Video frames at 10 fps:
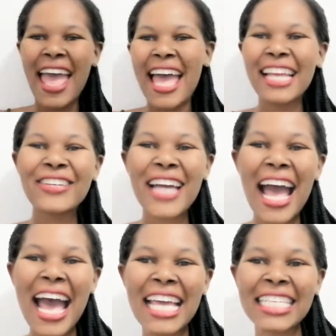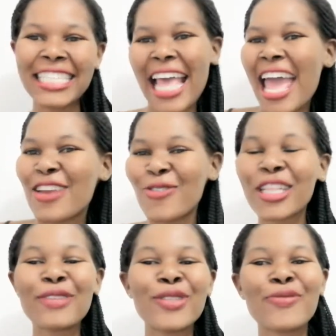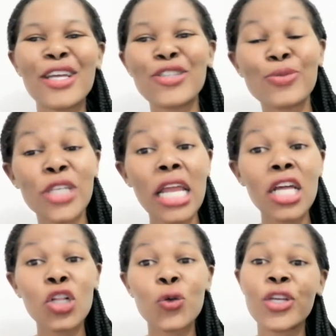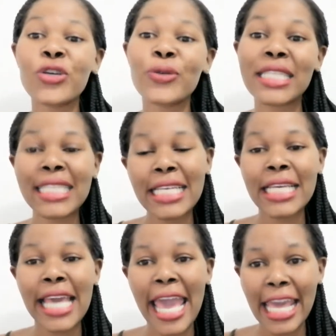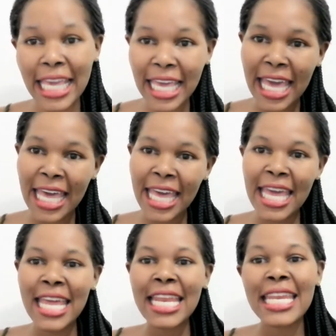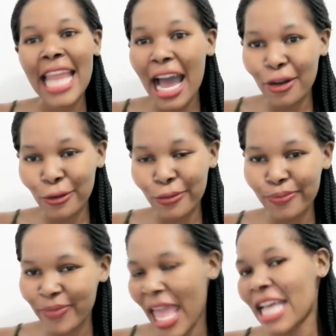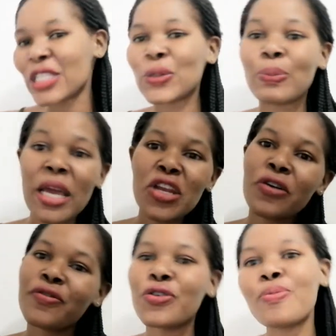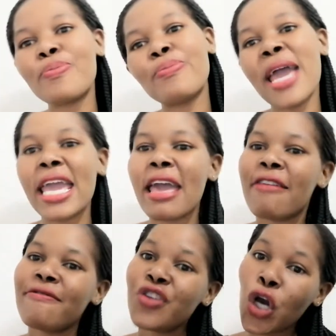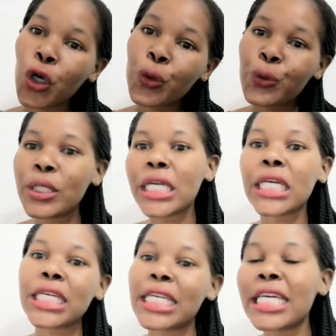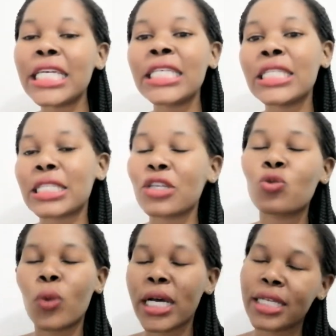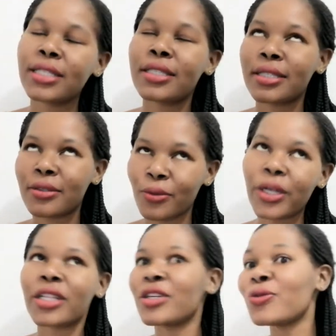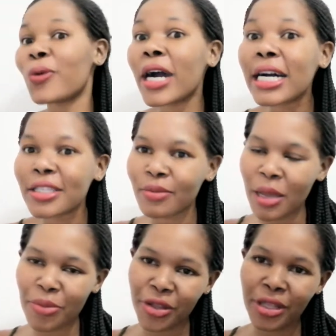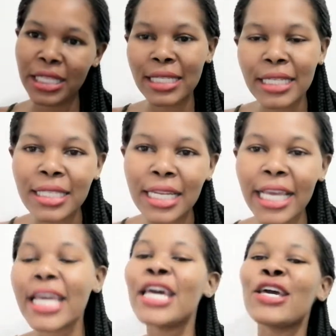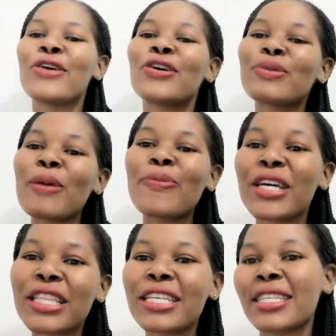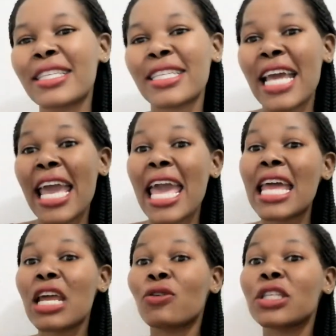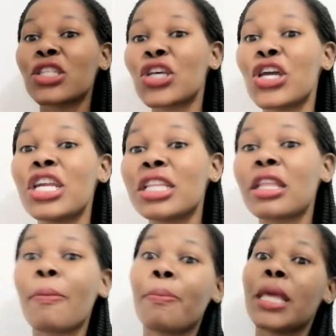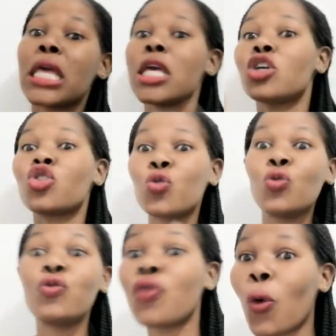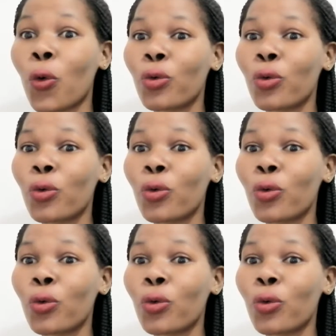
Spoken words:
Hello guys, and welcome to my YouTube channel Cooning with TK. Now, as many of you may have known, it was my birthday Saturday. It was my birthday Saturday and I was turning the big 24.